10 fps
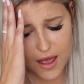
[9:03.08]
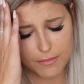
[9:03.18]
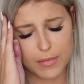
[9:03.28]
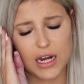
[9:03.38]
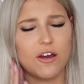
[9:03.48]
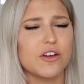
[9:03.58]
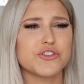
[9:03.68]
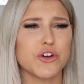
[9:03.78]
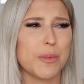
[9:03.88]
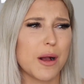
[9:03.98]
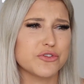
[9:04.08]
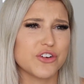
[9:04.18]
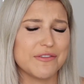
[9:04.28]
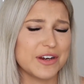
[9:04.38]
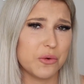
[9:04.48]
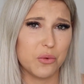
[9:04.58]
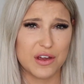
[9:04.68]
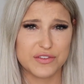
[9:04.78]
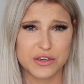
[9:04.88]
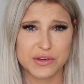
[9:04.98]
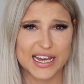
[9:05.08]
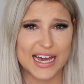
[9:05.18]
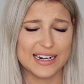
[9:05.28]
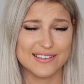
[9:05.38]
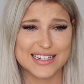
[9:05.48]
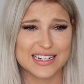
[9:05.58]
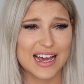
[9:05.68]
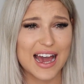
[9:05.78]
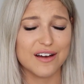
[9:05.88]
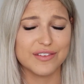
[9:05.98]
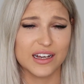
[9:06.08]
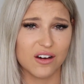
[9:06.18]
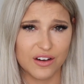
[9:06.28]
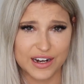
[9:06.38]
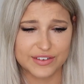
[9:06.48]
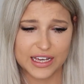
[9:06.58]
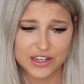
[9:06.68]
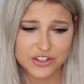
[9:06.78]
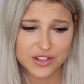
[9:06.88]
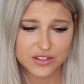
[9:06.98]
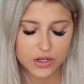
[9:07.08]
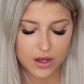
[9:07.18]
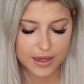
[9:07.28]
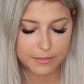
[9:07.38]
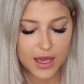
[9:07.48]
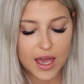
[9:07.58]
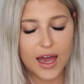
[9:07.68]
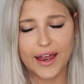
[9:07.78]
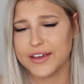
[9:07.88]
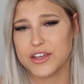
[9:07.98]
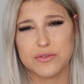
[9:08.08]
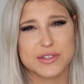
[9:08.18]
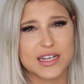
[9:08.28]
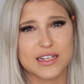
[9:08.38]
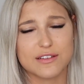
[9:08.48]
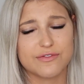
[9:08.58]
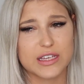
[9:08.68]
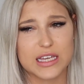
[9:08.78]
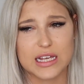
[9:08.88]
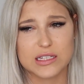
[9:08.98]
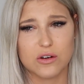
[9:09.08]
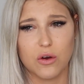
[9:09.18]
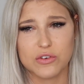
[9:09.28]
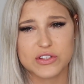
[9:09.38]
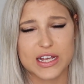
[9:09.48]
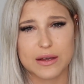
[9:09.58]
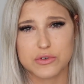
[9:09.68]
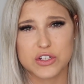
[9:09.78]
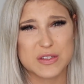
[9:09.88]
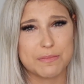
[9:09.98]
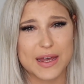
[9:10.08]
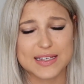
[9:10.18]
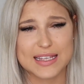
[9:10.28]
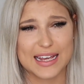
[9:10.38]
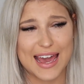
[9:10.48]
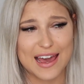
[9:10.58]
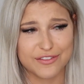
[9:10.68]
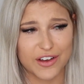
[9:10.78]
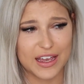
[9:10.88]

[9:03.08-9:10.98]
My last job, I was traveling all over the UK and I didn't have in-car navigation at the time, and I used this for years, and honestly it was just the best thing ever.